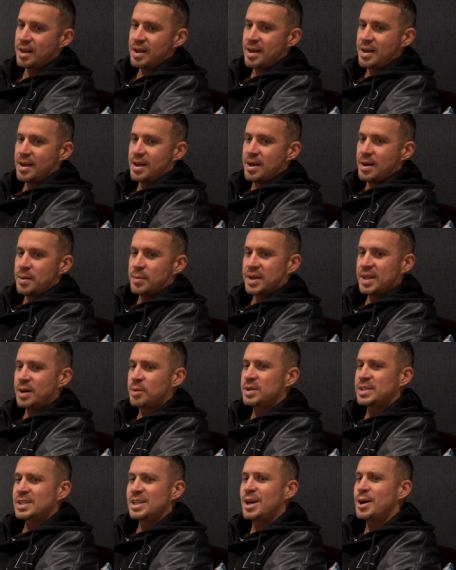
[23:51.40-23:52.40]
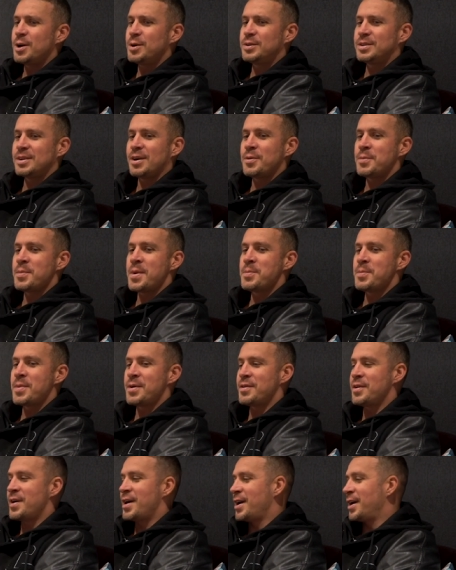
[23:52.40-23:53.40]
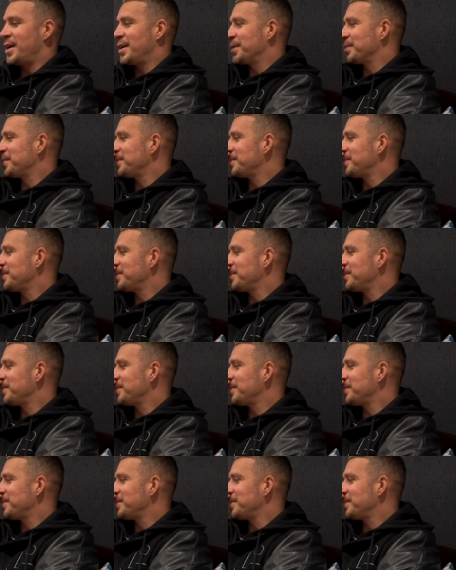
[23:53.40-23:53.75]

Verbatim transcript: yeah. But there was loads. I remember uh,